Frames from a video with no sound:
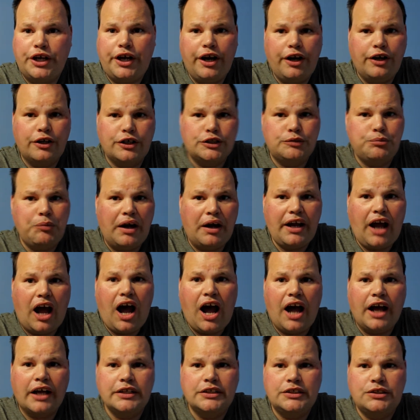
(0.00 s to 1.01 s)
Here's my
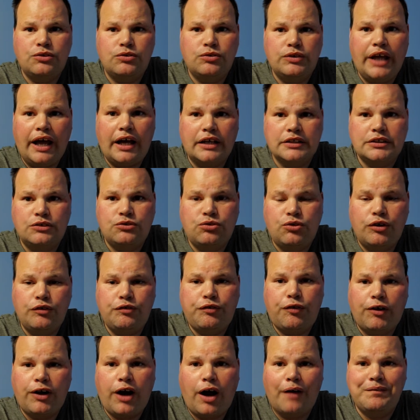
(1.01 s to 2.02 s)
August
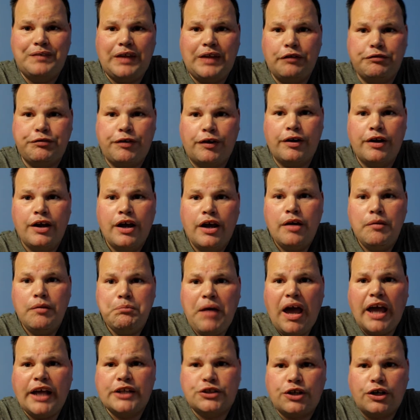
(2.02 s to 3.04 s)
2024 update for
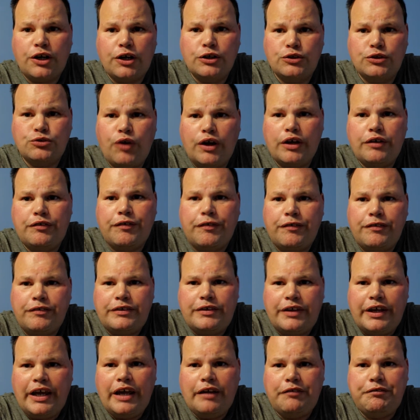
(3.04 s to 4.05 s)
major earthquake
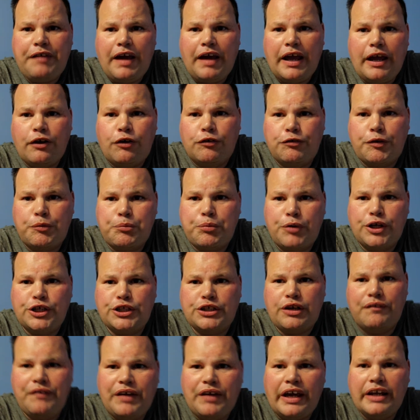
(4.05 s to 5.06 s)
to hit Vancouver British
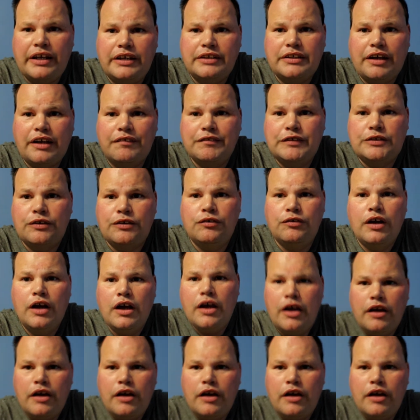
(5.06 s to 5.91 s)
Columbia anytime soon.